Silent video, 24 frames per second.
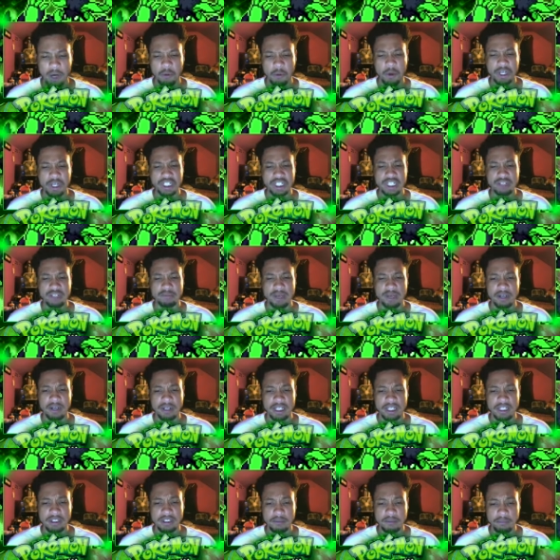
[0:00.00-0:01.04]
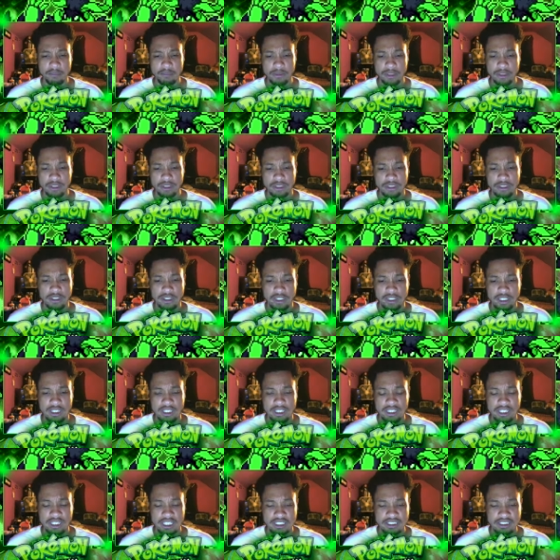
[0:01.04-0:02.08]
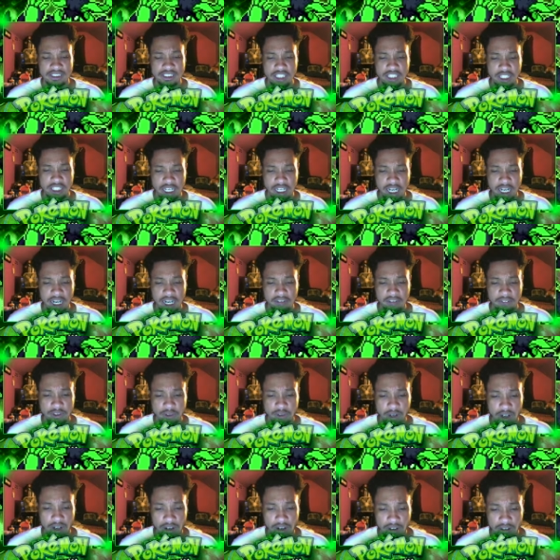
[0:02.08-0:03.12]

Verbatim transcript: wonder about him. He is younger, after all.